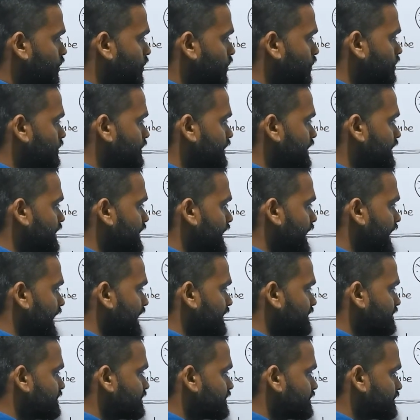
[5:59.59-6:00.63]
all the
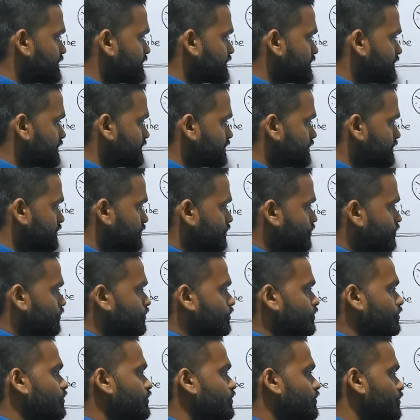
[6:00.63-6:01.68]
x
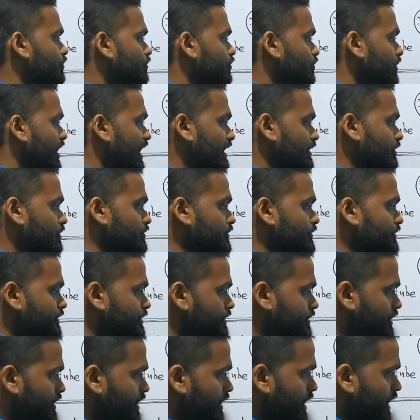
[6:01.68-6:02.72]

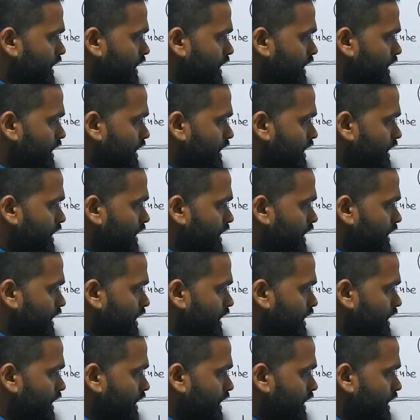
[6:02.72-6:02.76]
values